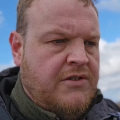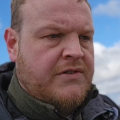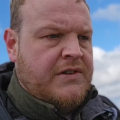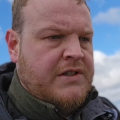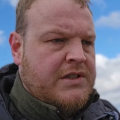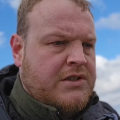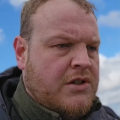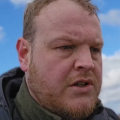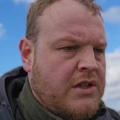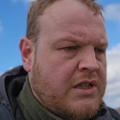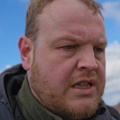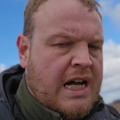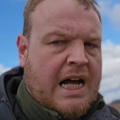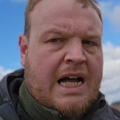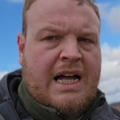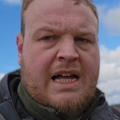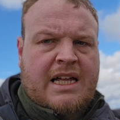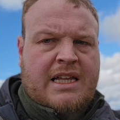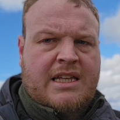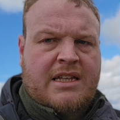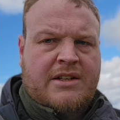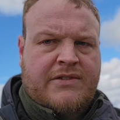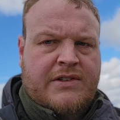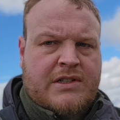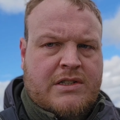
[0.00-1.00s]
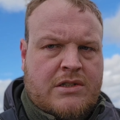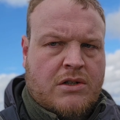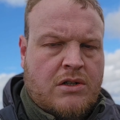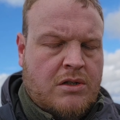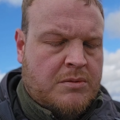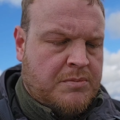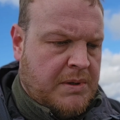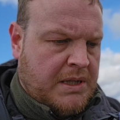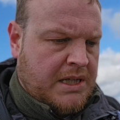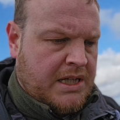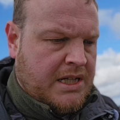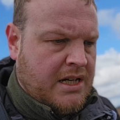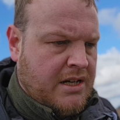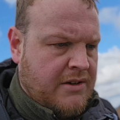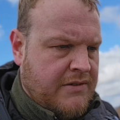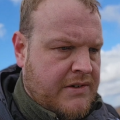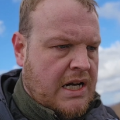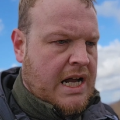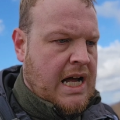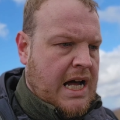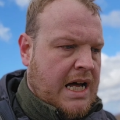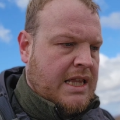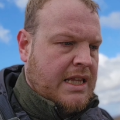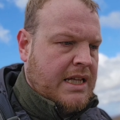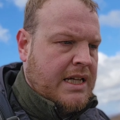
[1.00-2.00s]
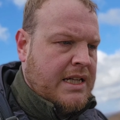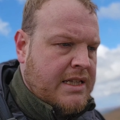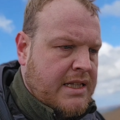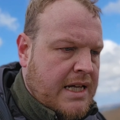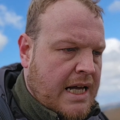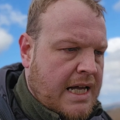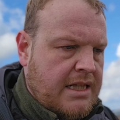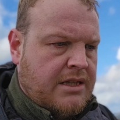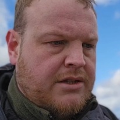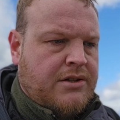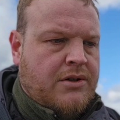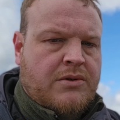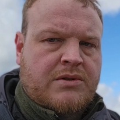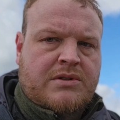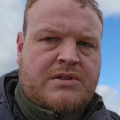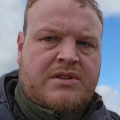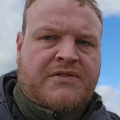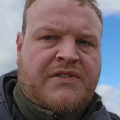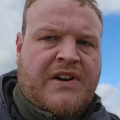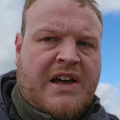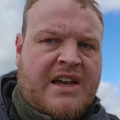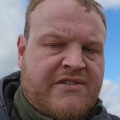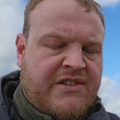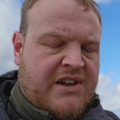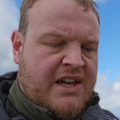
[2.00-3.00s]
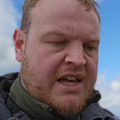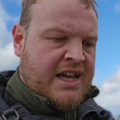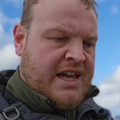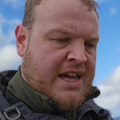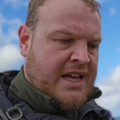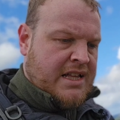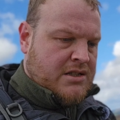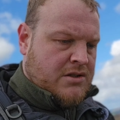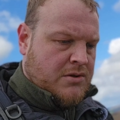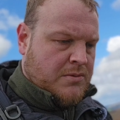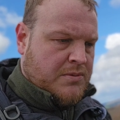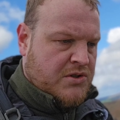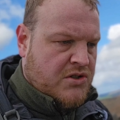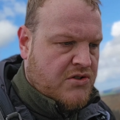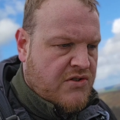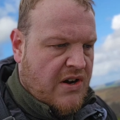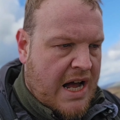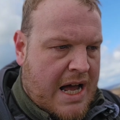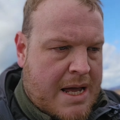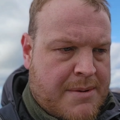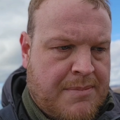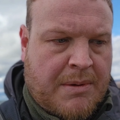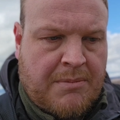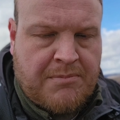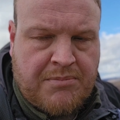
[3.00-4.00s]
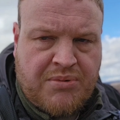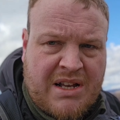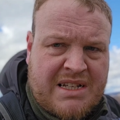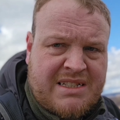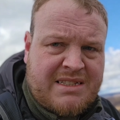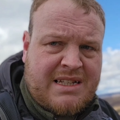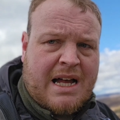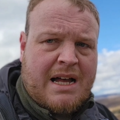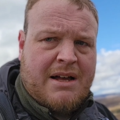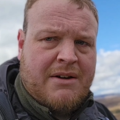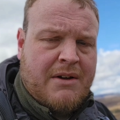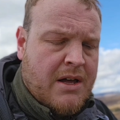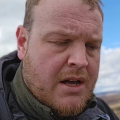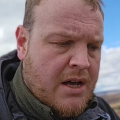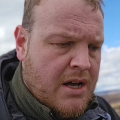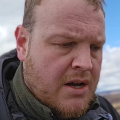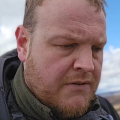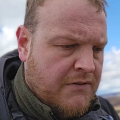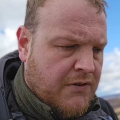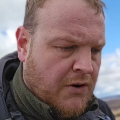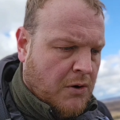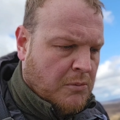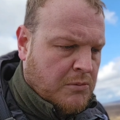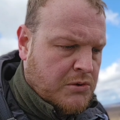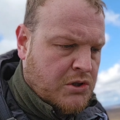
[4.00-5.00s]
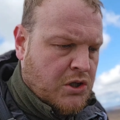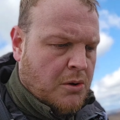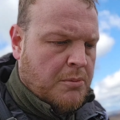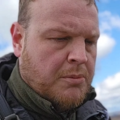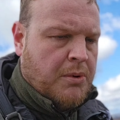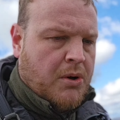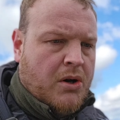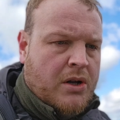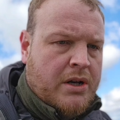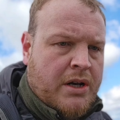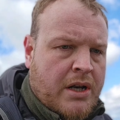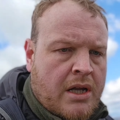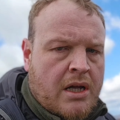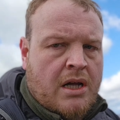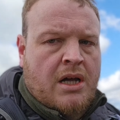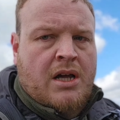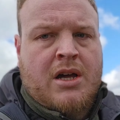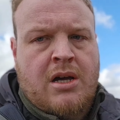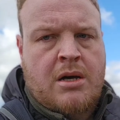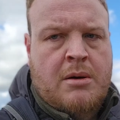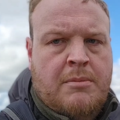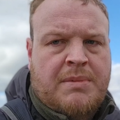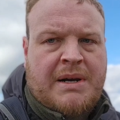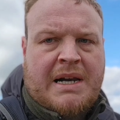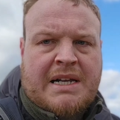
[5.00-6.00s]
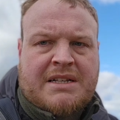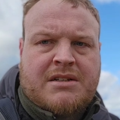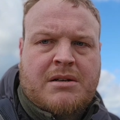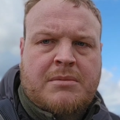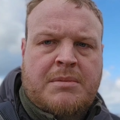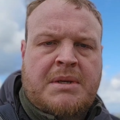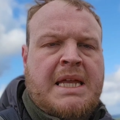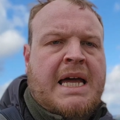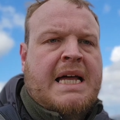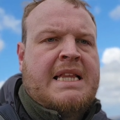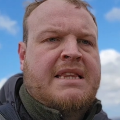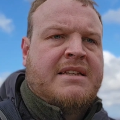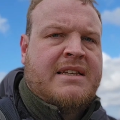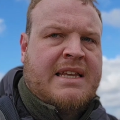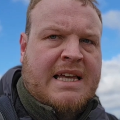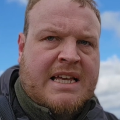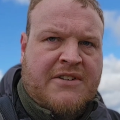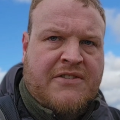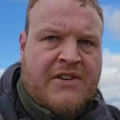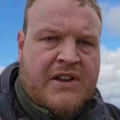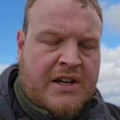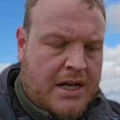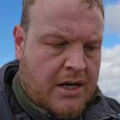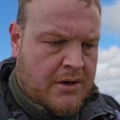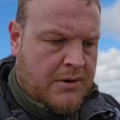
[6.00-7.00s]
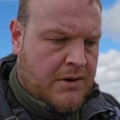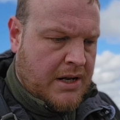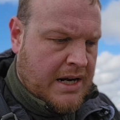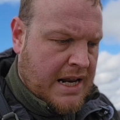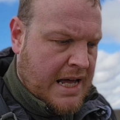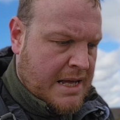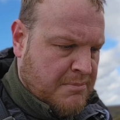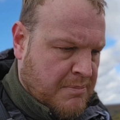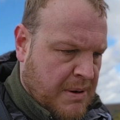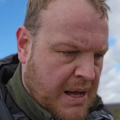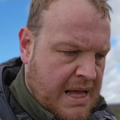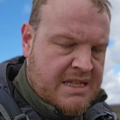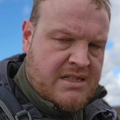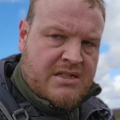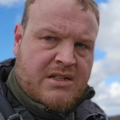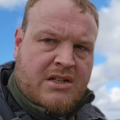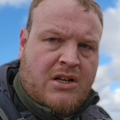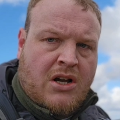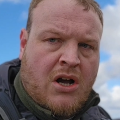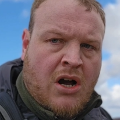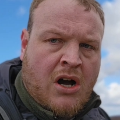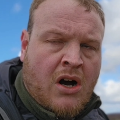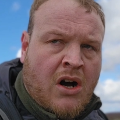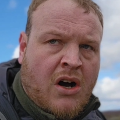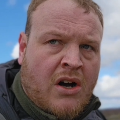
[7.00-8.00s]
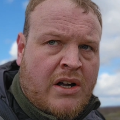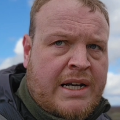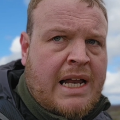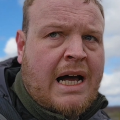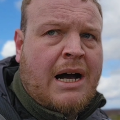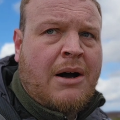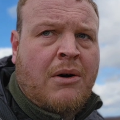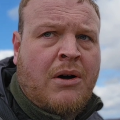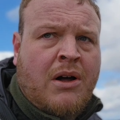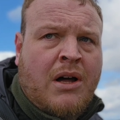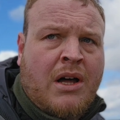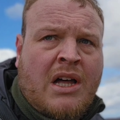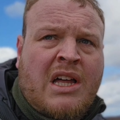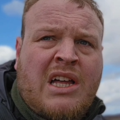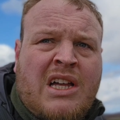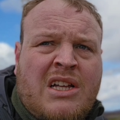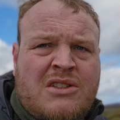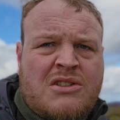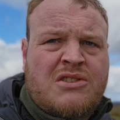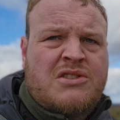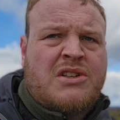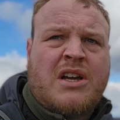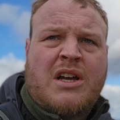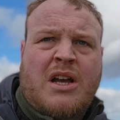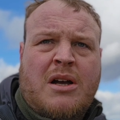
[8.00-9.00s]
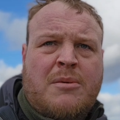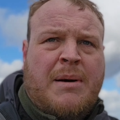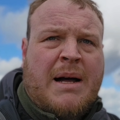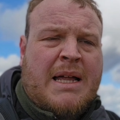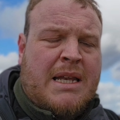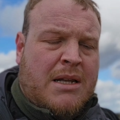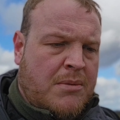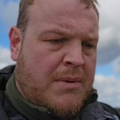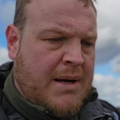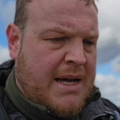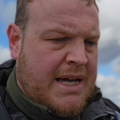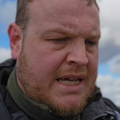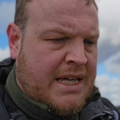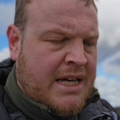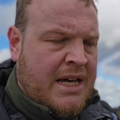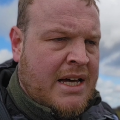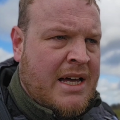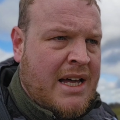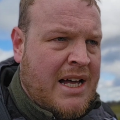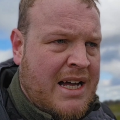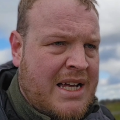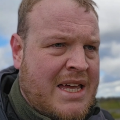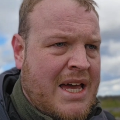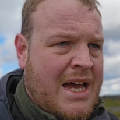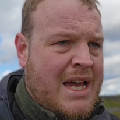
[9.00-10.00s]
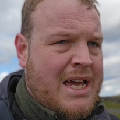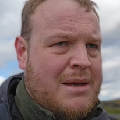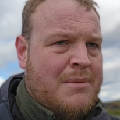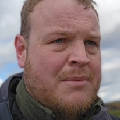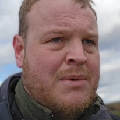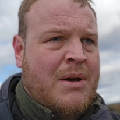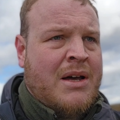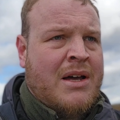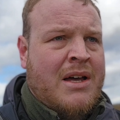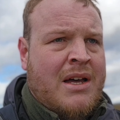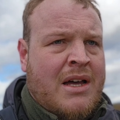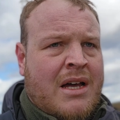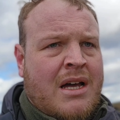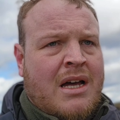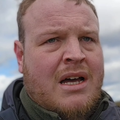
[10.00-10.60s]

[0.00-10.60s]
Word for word: if you've enjoyed that and you've enjoyed being Kevin Hartley, then do us a favour, hit subscribe and press that thumbs up button. But that's going to be the end of this video. I'm going to head back to the car now. Just going to go back the way I came.